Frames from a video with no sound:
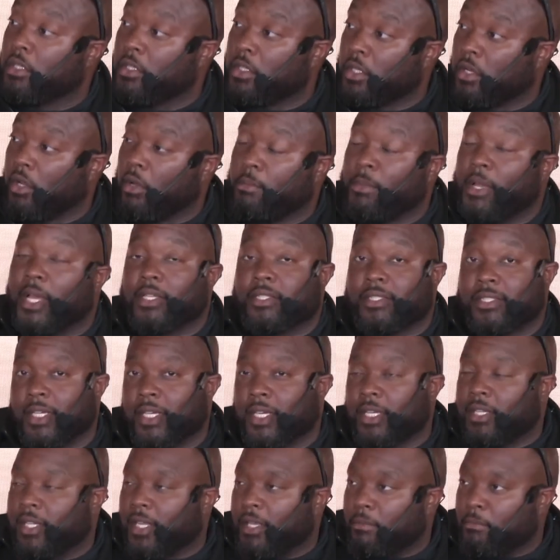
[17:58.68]
I'm not saying
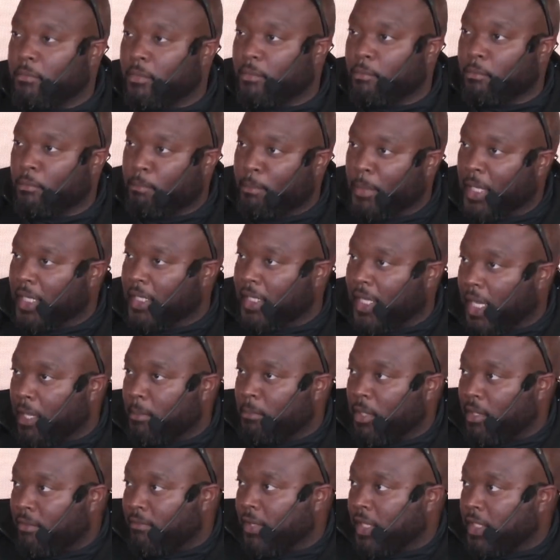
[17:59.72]
that men can't be
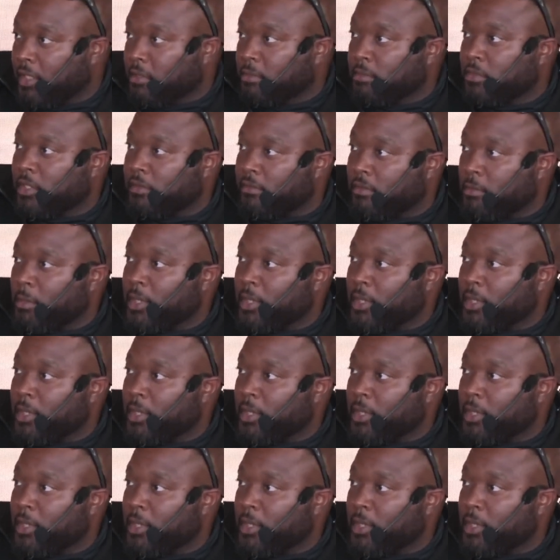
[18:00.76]
victims of domestic